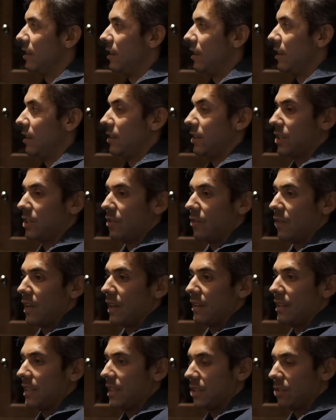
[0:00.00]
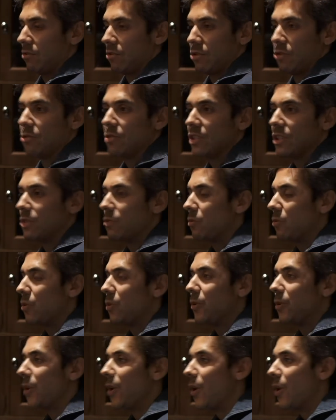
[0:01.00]
so that the store associates would
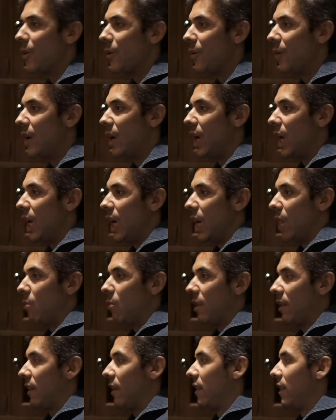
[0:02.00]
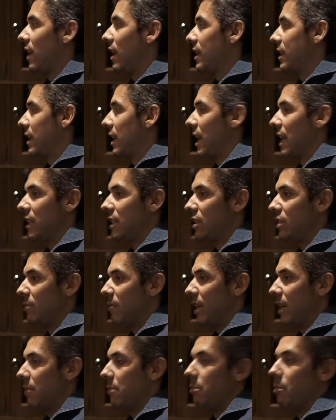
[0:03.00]
know whether that customer
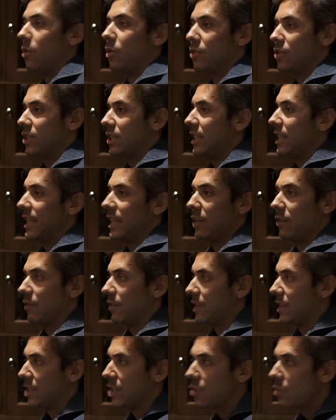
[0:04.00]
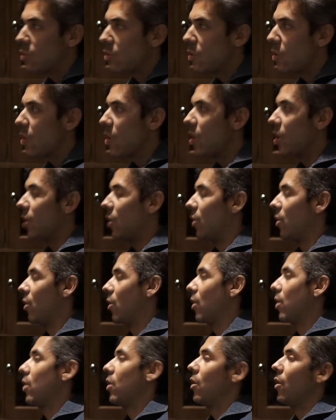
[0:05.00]
bought in another store or
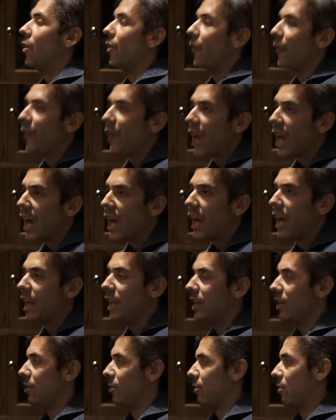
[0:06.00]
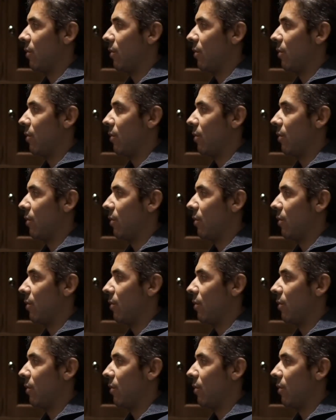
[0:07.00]
online, or where